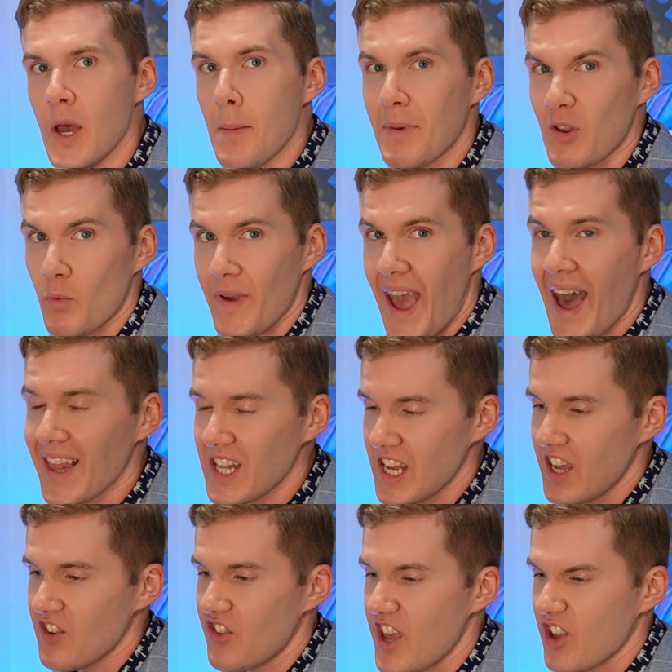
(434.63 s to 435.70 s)
But the
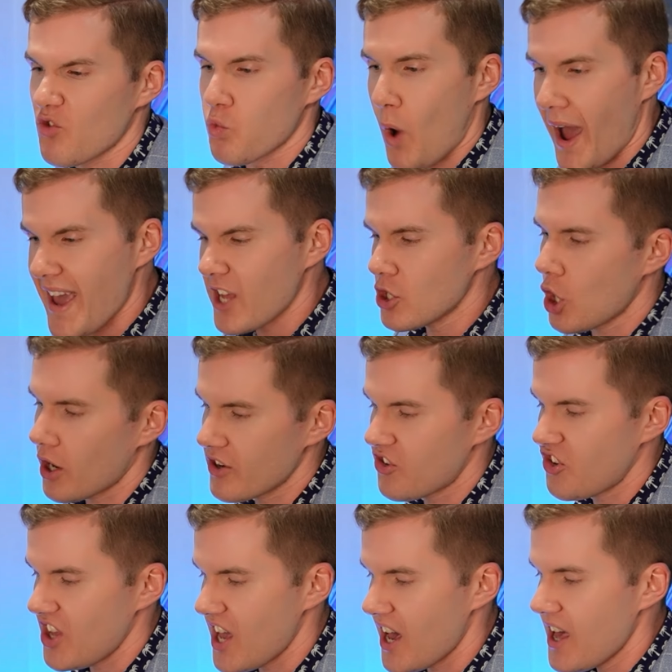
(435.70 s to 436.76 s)
reality is this. Ryan
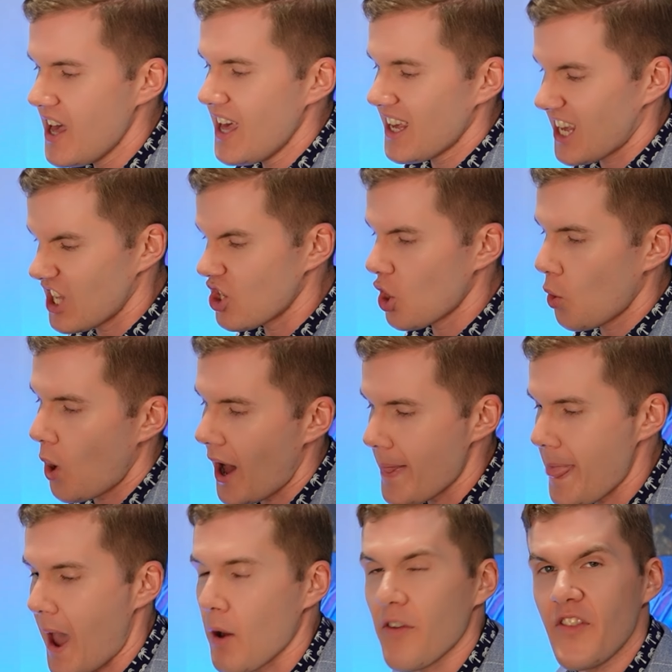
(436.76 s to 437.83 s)
Garcia can go on
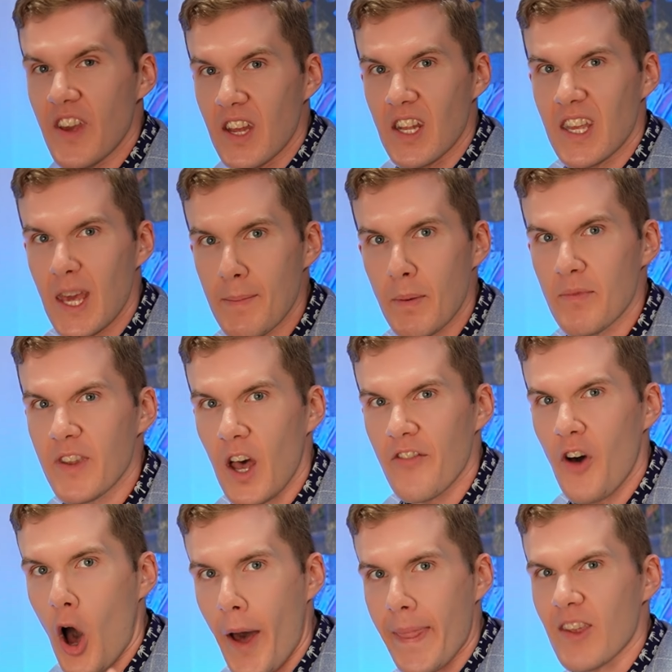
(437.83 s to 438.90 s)
now if he can keep himself
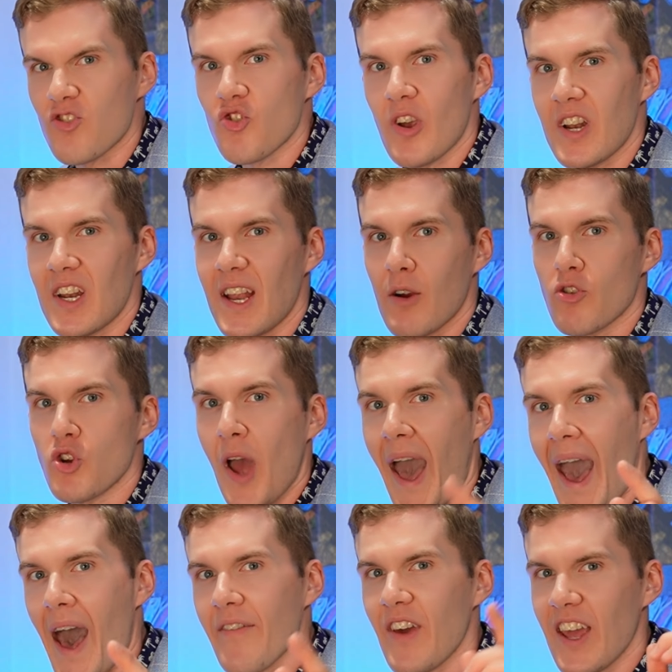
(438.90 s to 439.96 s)
on the straight and narrow to
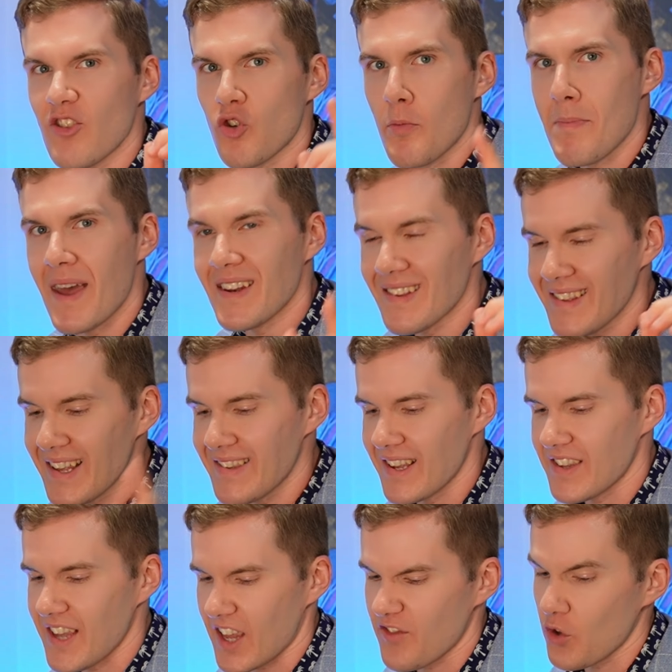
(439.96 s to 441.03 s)
have a tremendously
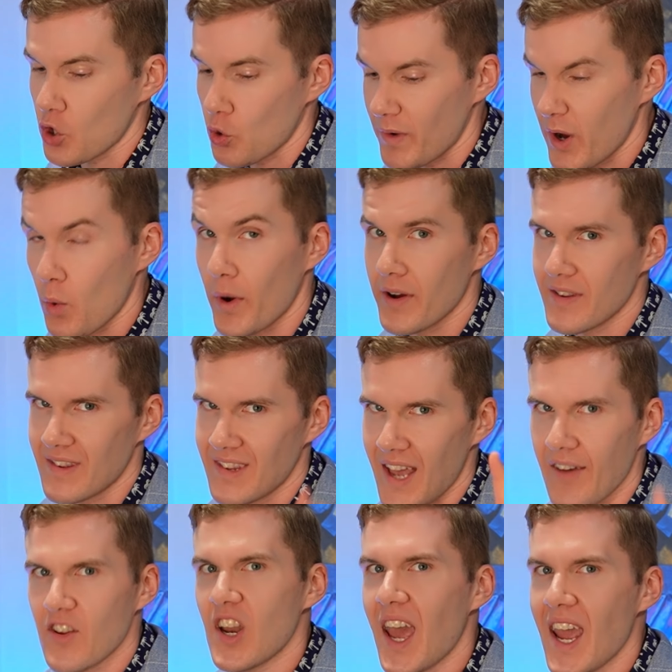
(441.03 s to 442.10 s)
successful career, whereas
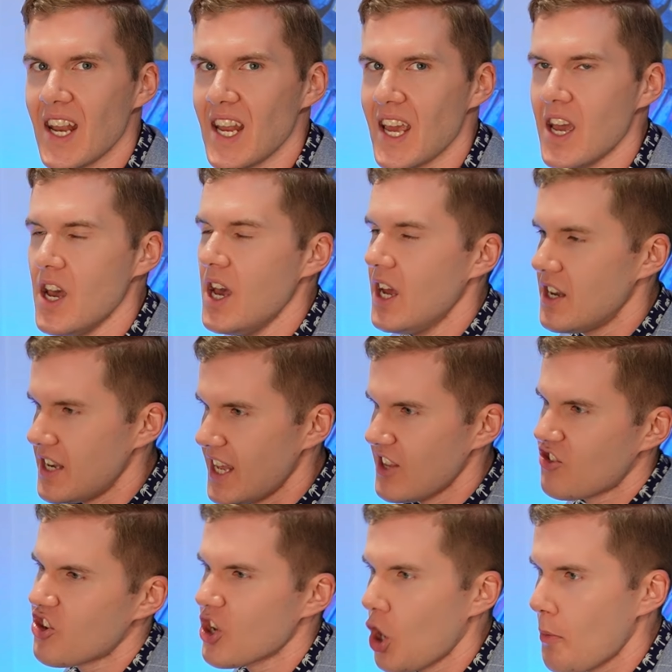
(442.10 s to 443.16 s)
Devin Haney
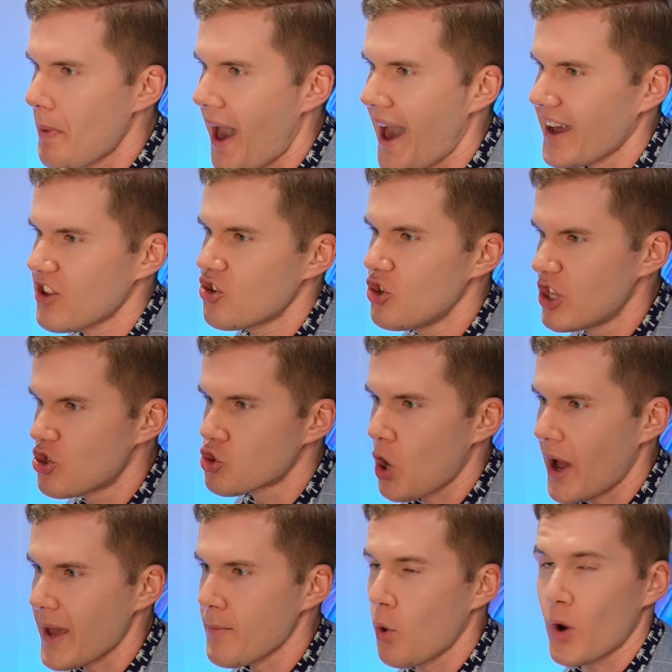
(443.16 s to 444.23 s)
needs to go back to the
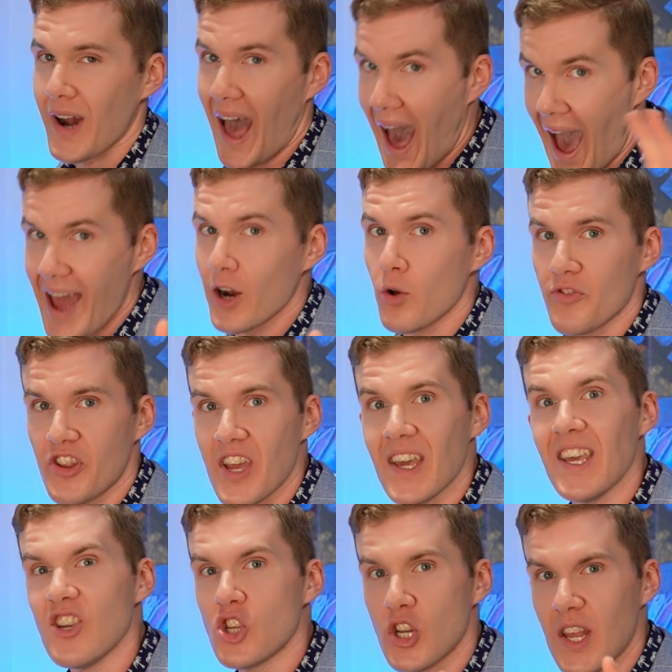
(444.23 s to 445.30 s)
drawing board. I don't think
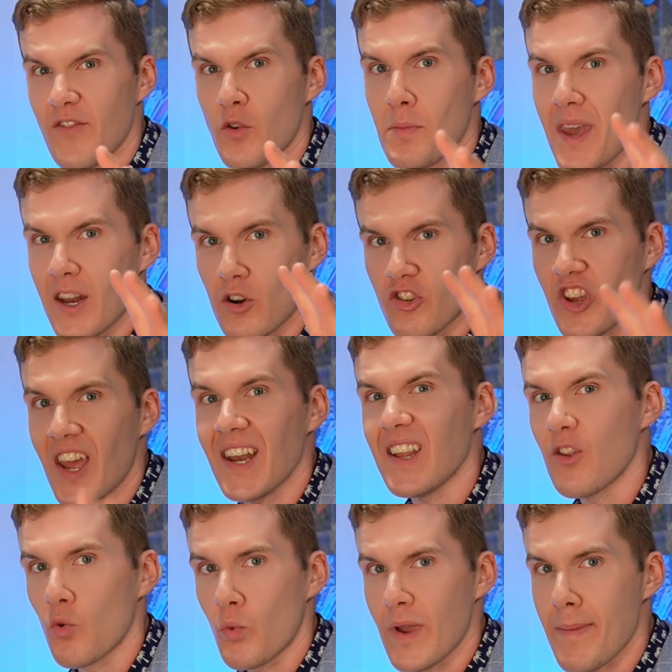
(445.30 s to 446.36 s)
he should even be
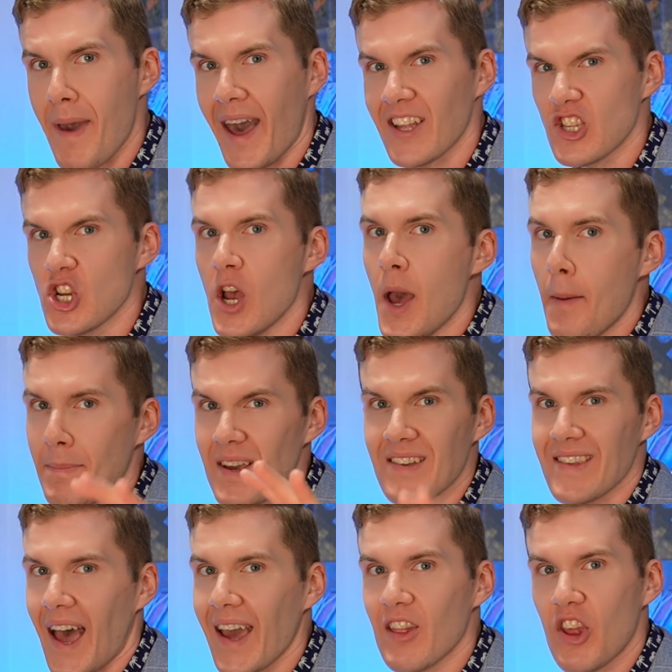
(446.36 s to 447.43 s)
entertaining the rematch,
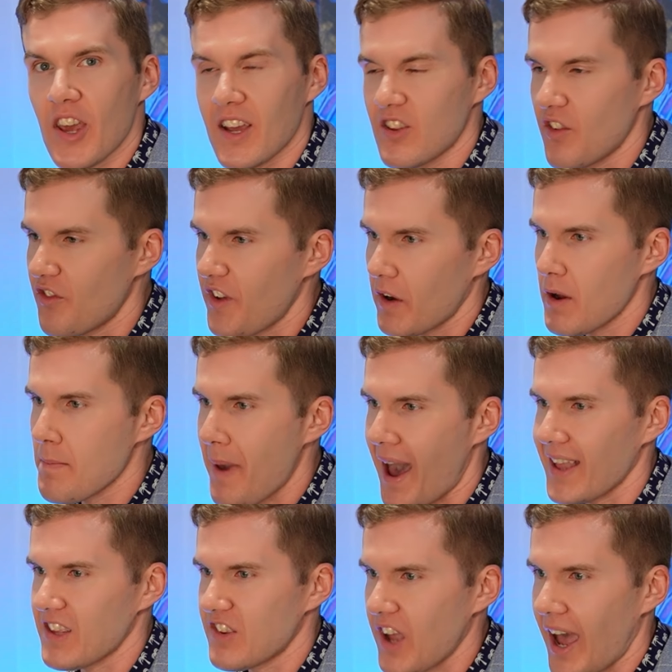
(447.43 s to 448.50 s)
because I think it's a very
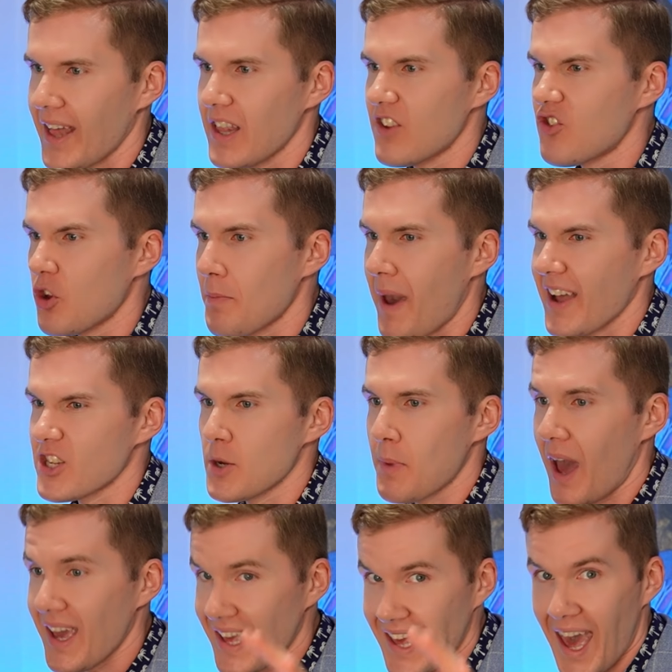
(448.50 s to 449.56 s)
bad stylistic matchup.
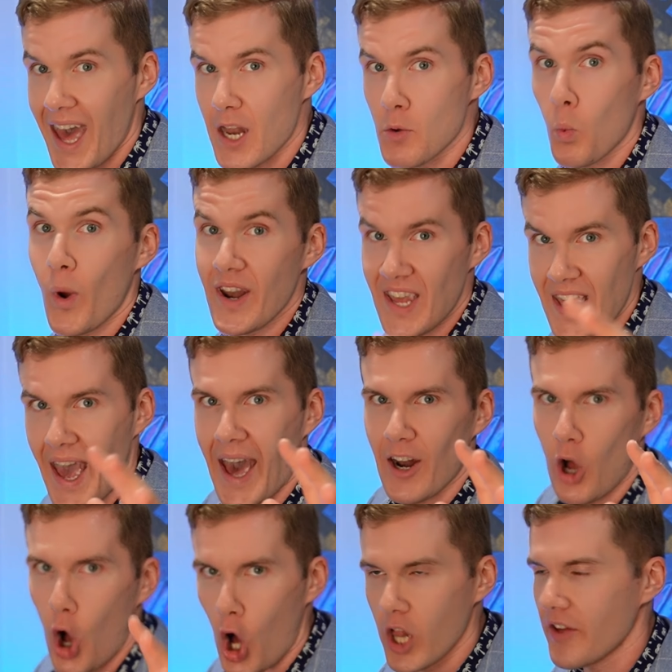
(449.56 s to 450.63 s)
Again, when he had
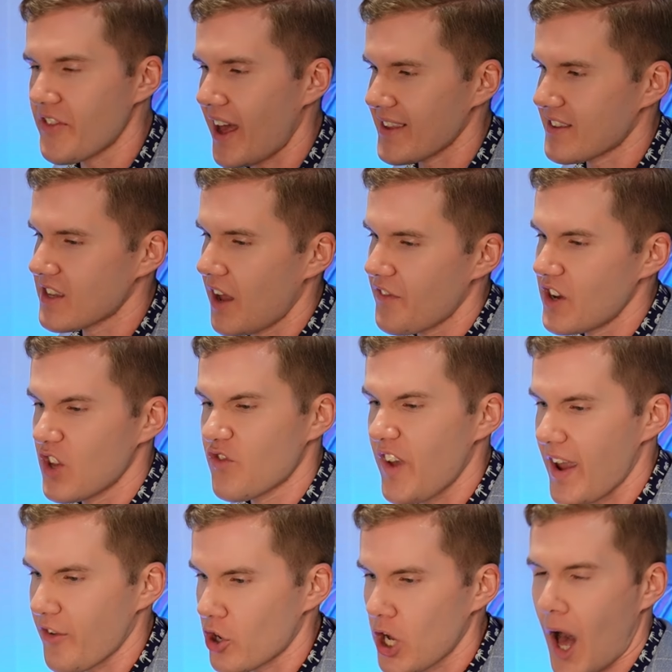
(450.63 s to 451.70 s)
all of that stuff in his
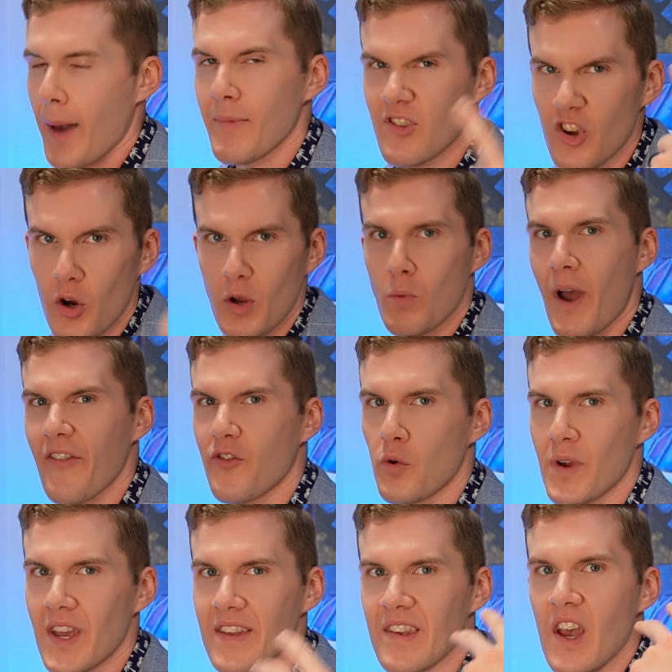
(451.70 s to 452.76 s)
favor, commentary,
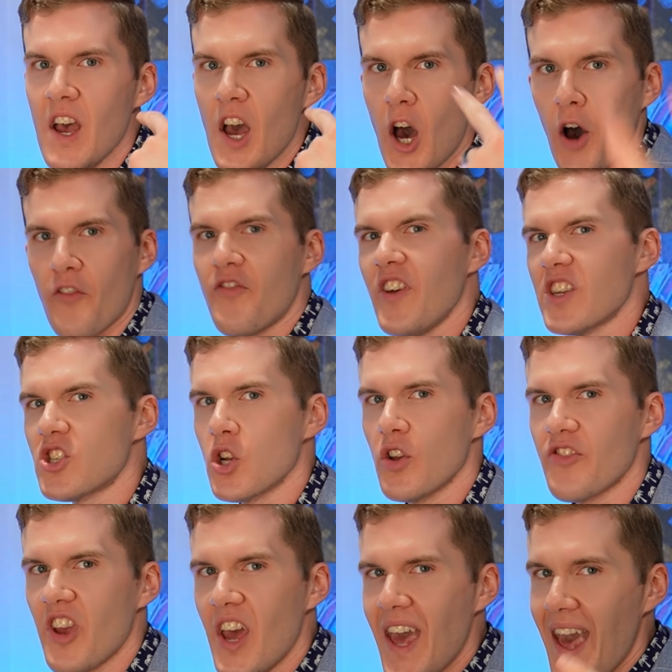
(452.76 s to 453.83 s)
referees,
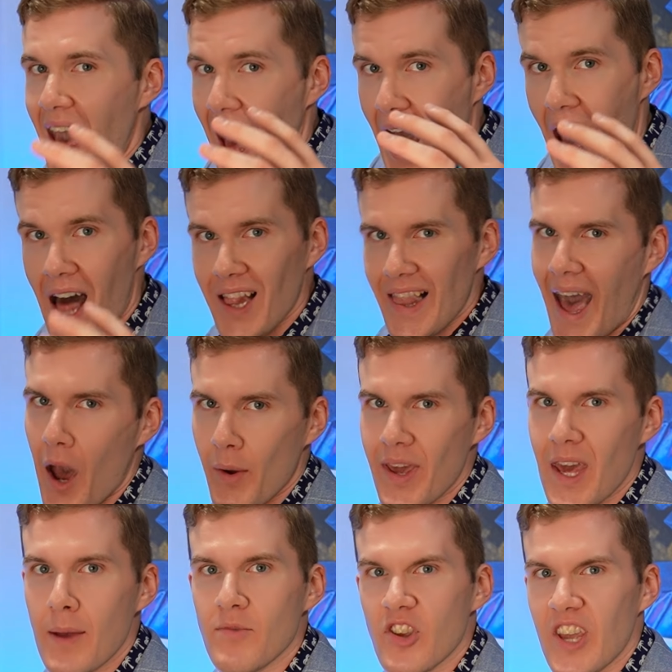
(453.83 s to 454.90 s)
officials,
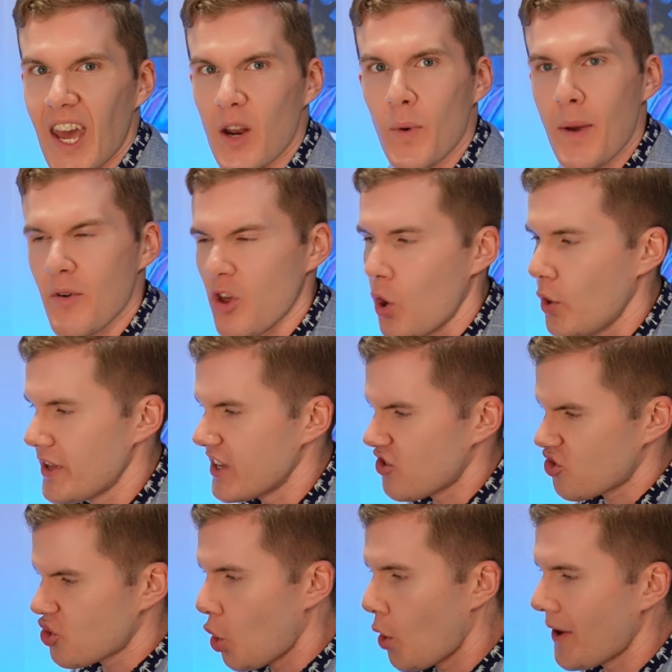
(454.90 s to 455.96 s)
allowing him to get away with holding,
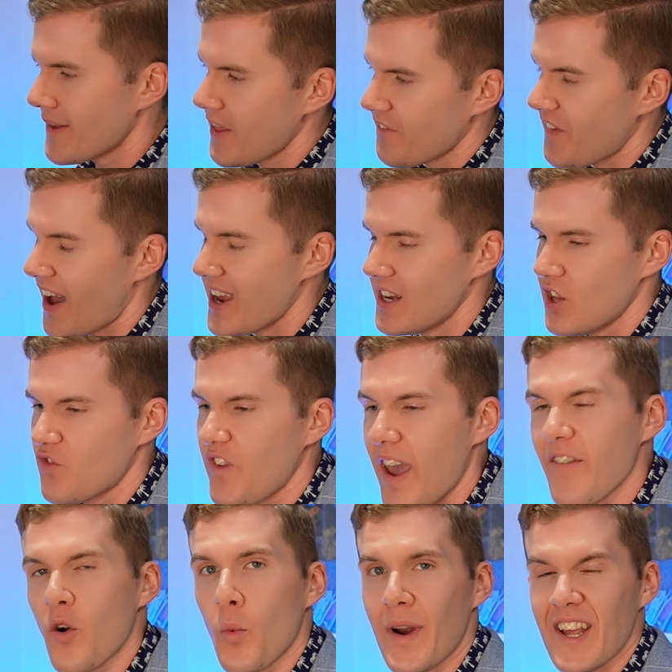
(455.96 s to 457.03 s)
scoring the fight in his
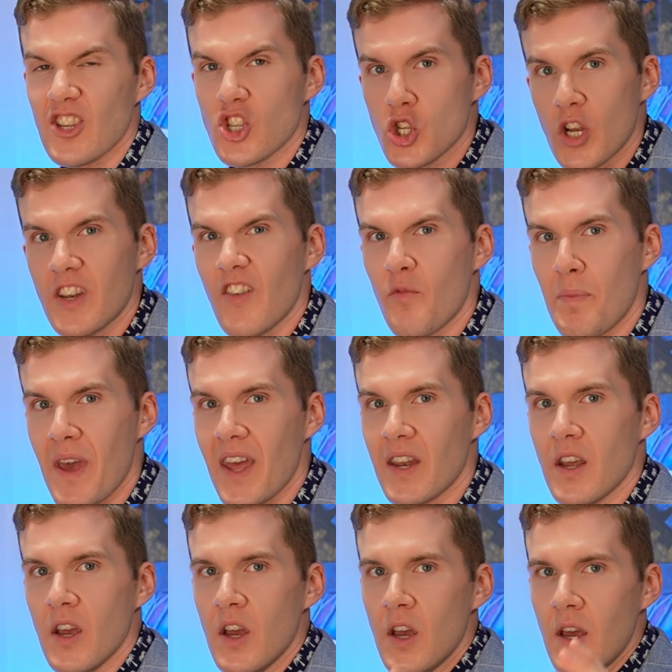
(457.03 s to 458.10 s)
favor when it shouldn't have
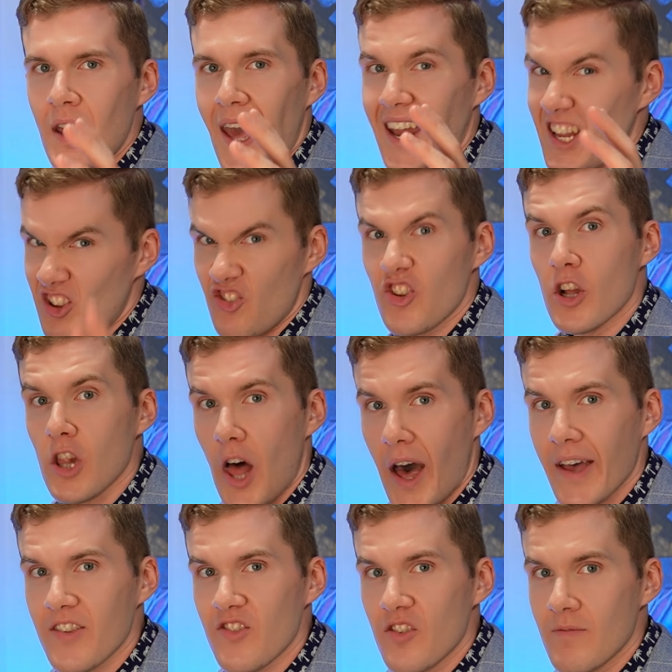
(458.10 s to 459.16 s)
been, and he still
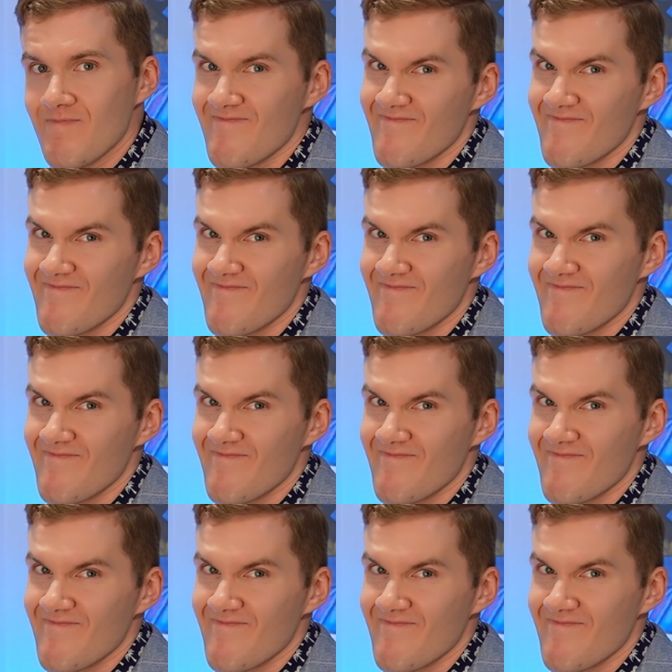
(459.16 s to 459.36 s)
lost?